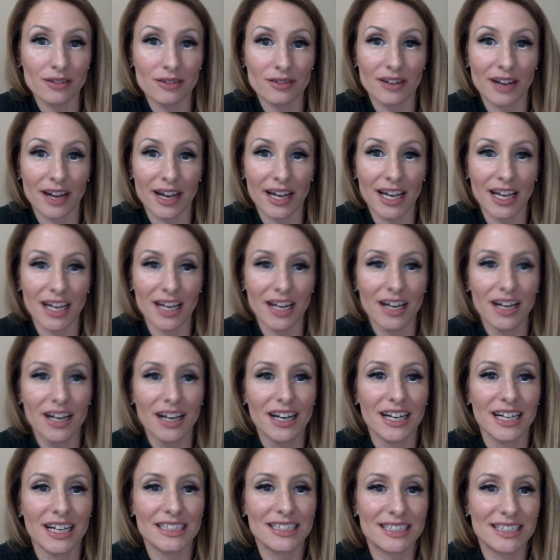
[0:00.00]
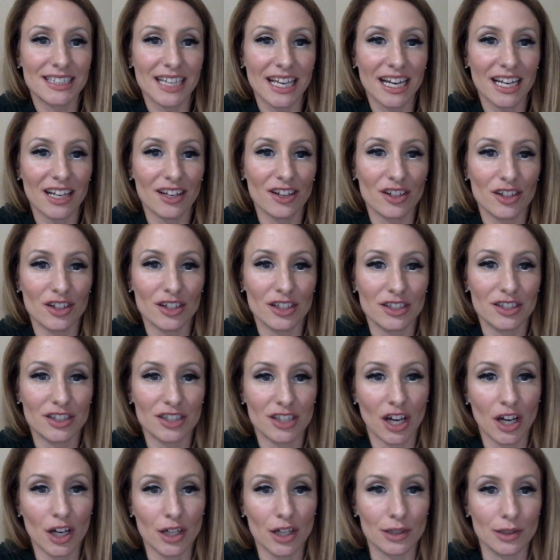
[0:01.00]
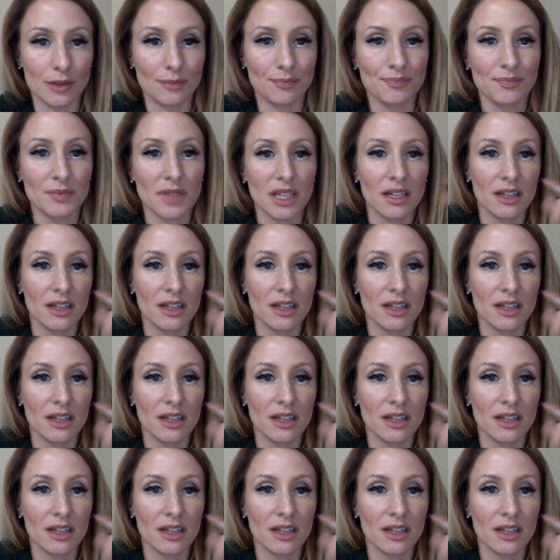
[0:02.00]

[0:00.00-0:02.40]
right? It's setting a good tone.